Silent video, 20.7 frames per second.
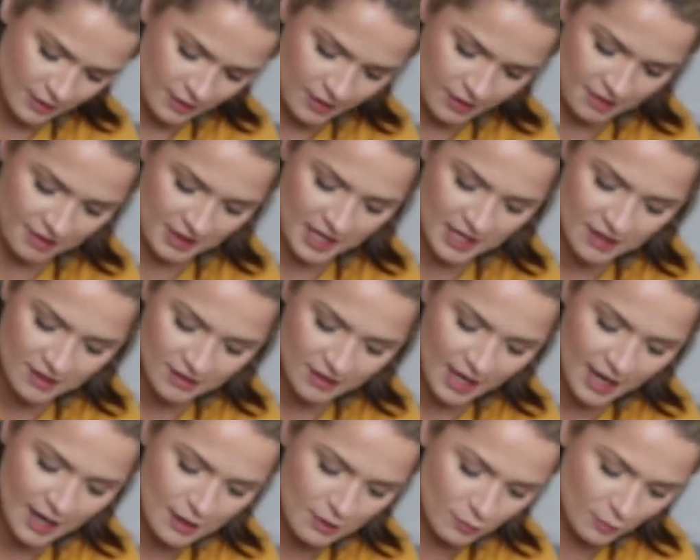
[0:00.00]
think
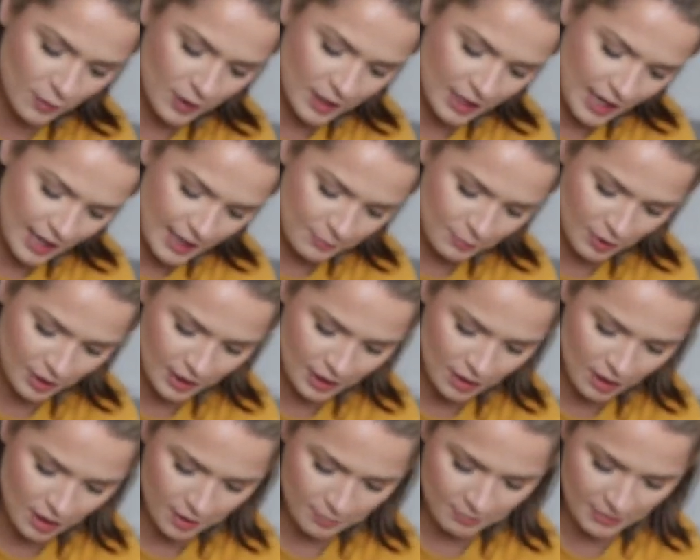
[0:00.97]
that when I put
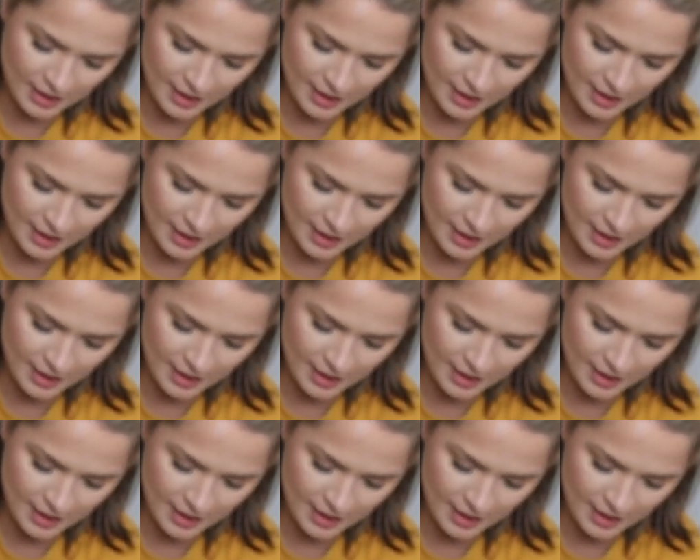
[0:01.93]
it on